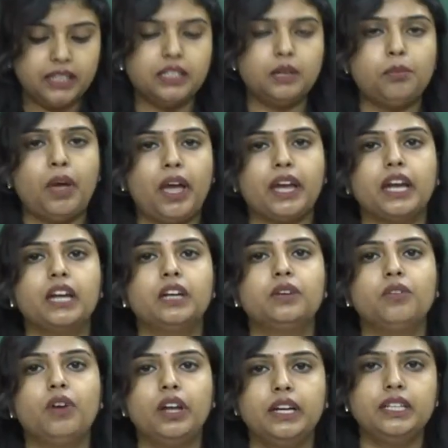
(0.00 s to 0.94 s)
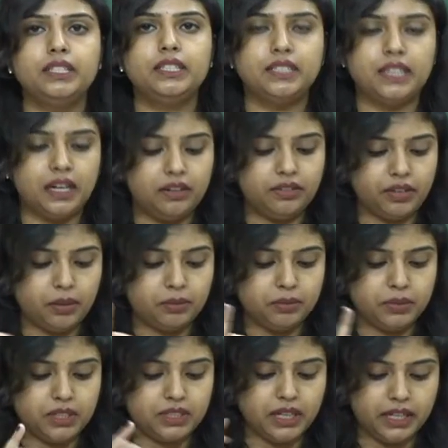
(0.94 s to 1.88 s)
and then packet 1 is sent
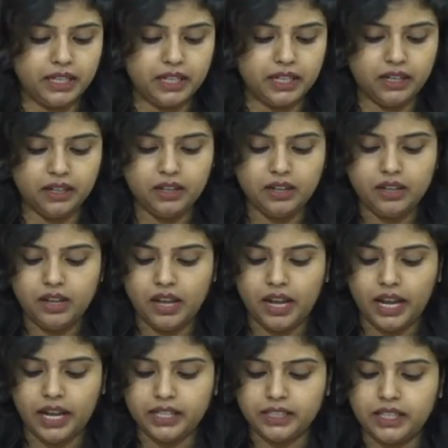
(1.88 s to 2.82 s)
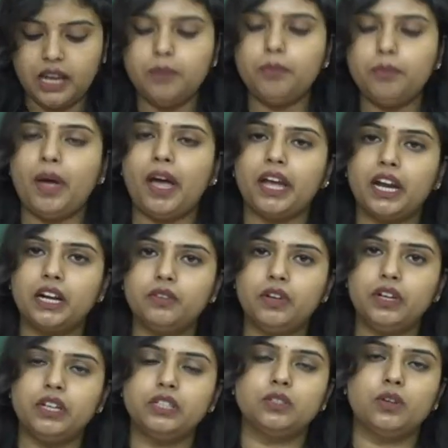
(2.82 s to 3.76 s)
from the sender, and then
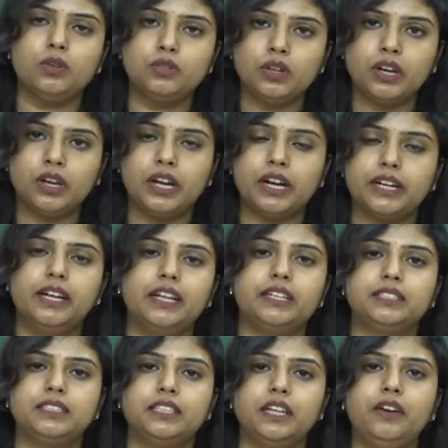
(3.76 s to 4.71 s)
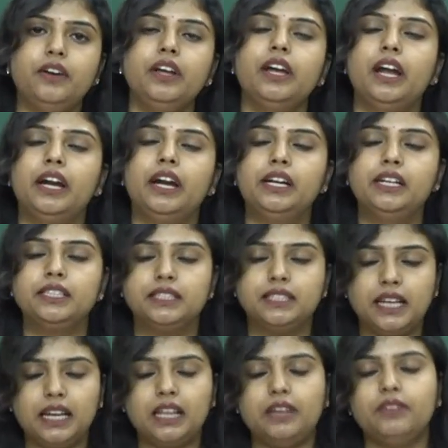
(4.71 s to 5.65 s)
packet 1 is also correctly received and it
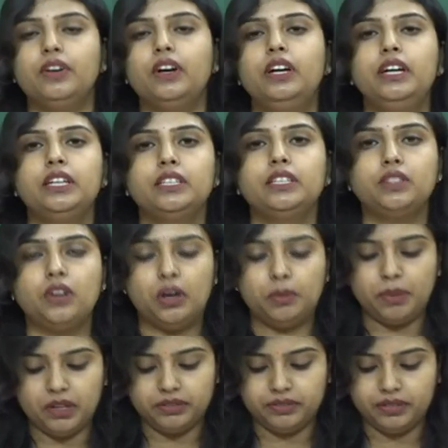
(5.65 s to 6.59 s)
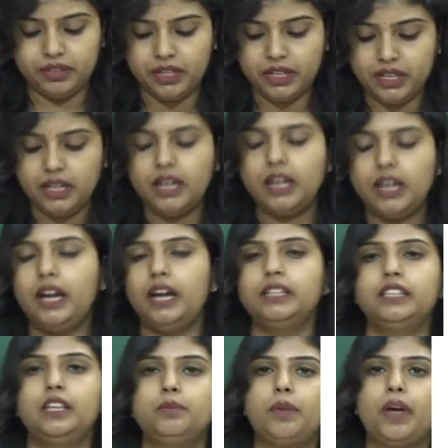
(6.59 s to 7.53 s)
is delivered, it is not buffered,
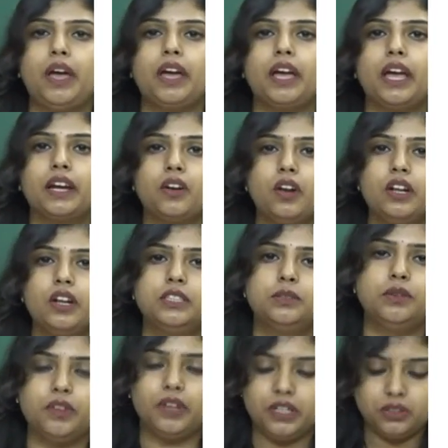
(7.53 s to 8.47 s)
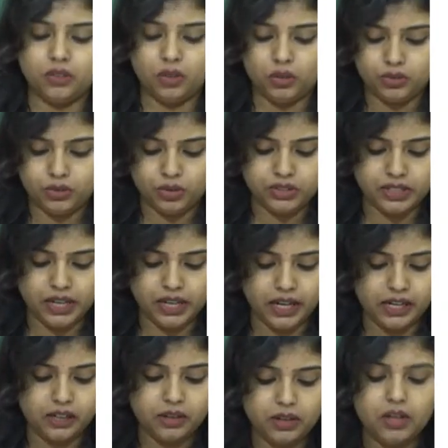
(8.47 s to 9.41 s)
and then acknowledgement 1 is also
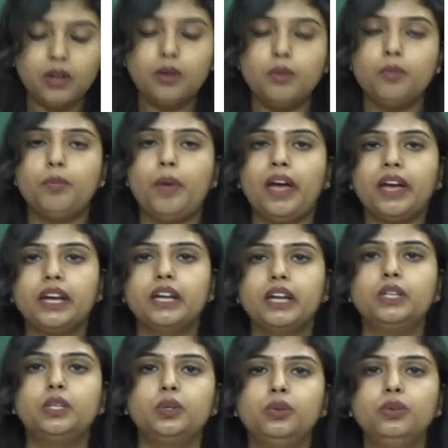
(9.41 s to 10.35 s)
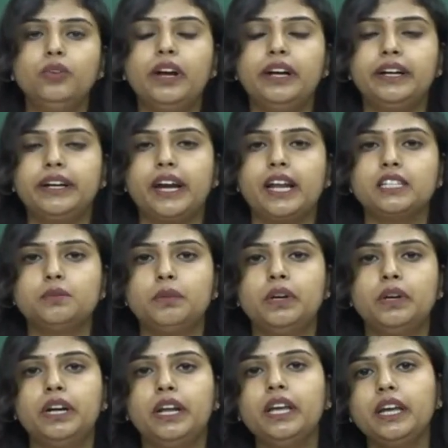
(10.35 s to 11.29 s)
sent. Packet 2, while
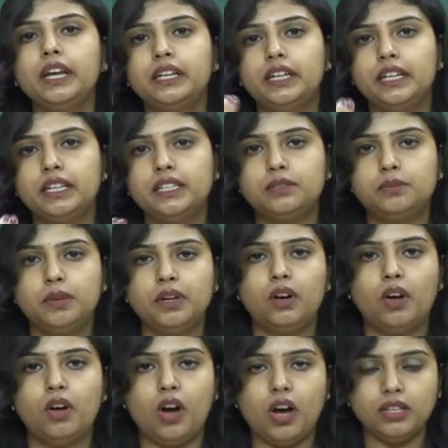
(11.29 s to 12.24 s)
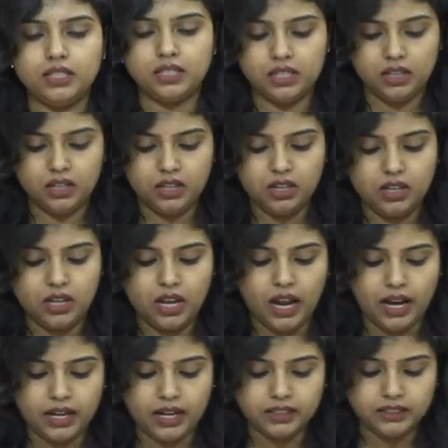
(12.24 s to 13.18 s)
transmitting, it has been lost,
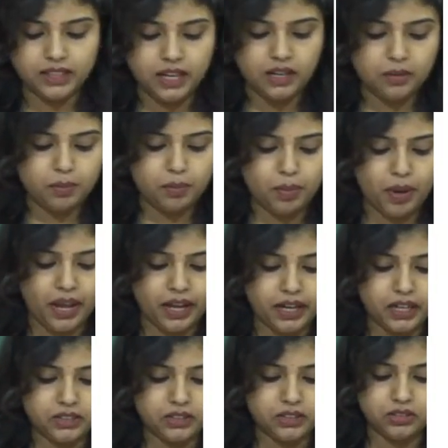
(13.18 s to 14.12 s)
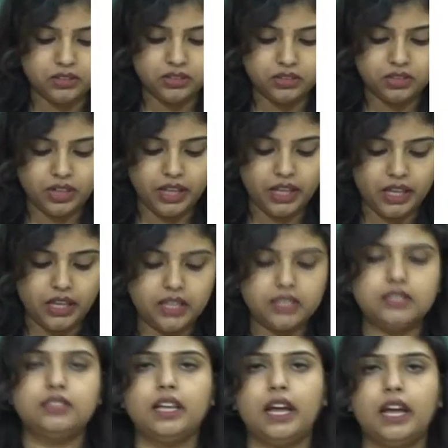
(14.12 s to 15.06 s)
and then packet
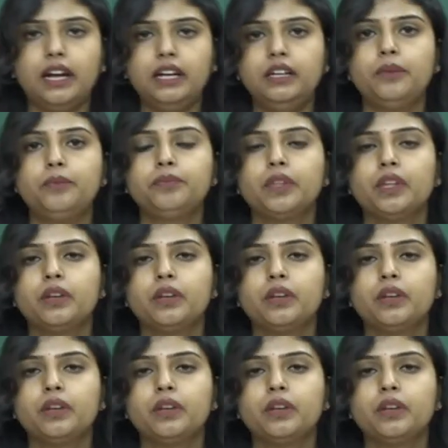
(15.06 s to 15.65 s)
3 is sent,